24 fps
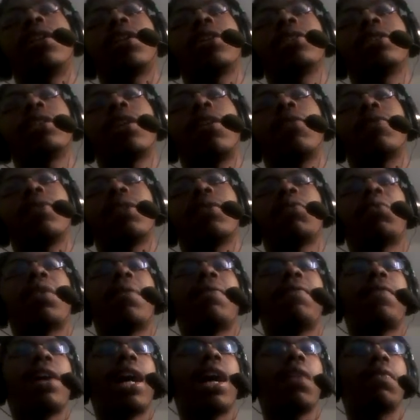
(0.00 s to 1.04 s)
herself in
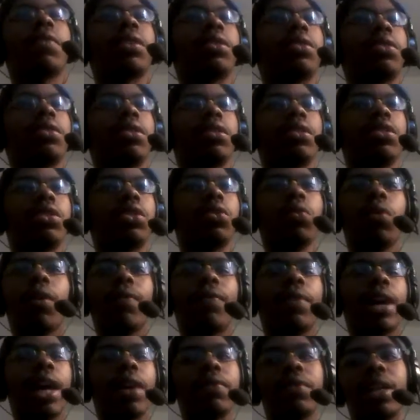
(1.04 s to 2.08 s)
5 2 or
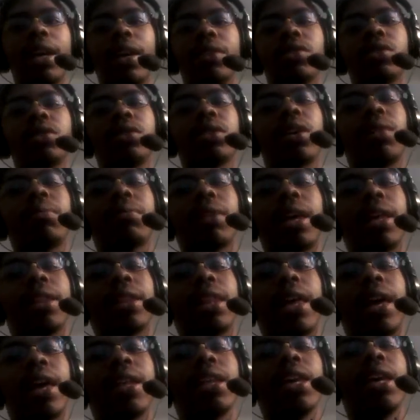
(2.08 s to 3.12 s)
5 days or something like
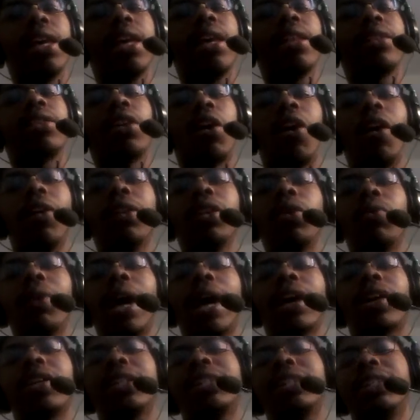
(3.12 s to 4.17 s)
that. The only way I
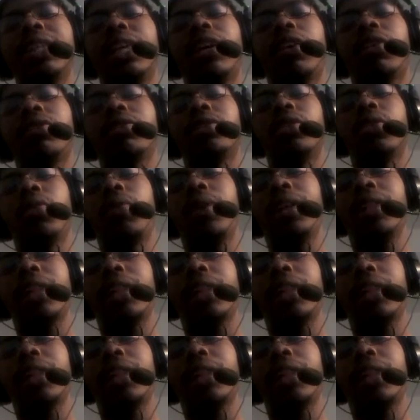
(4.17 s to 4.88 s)
could see her doing